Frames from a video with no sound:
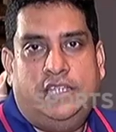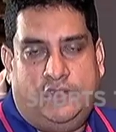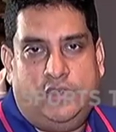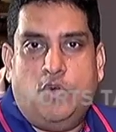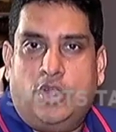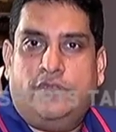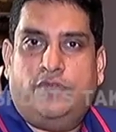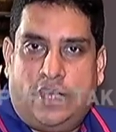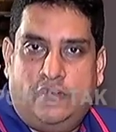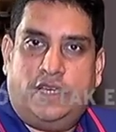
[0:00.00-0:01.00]
David Warner
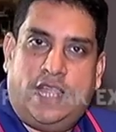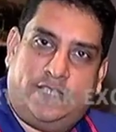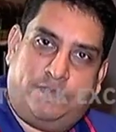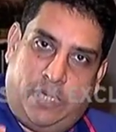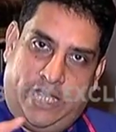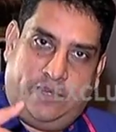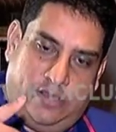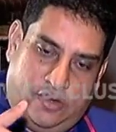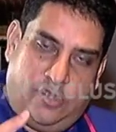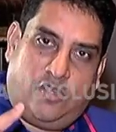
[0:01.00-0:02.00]
forever has
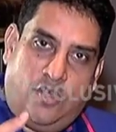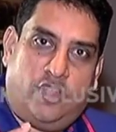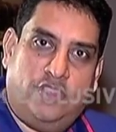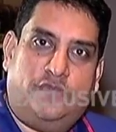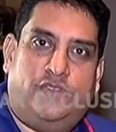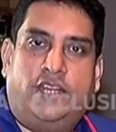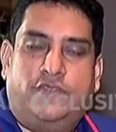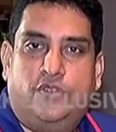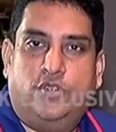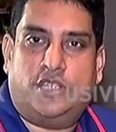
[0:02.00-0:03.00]
played on the
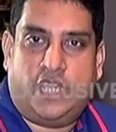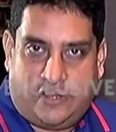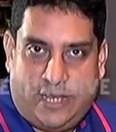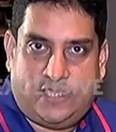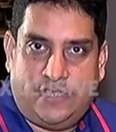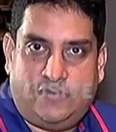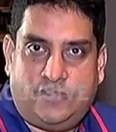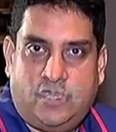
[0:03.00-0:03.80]
front foot. Aggressive,